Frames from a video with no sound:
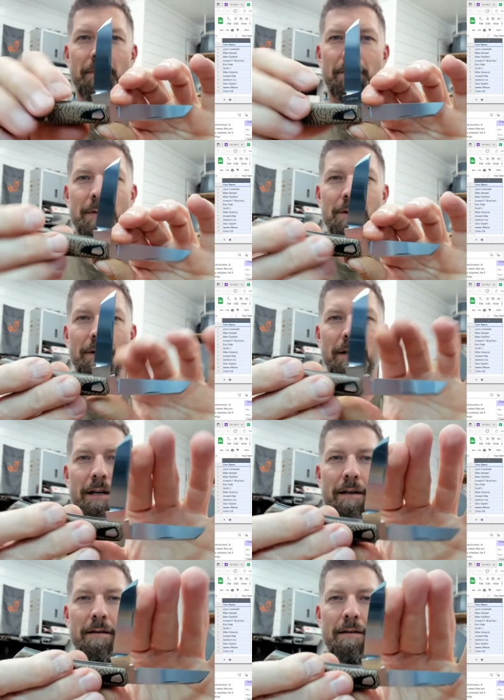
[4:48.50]
So
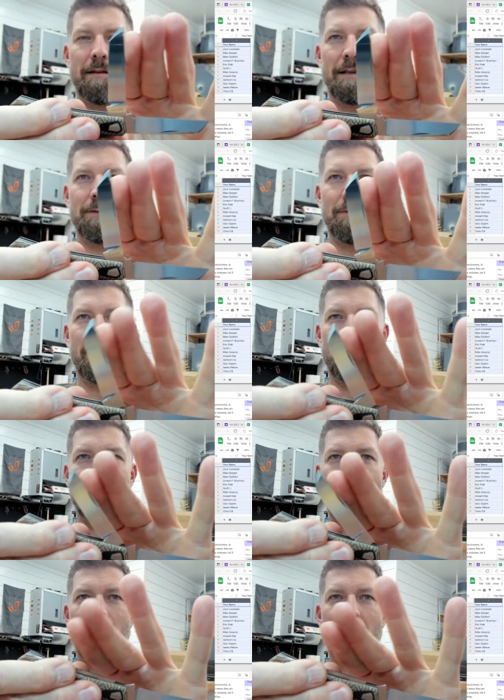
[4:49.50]
again, nice walk and
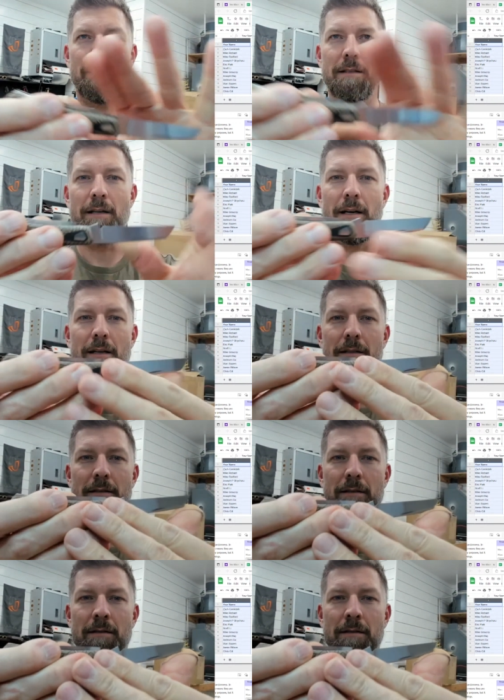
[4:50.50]
talk on these guys.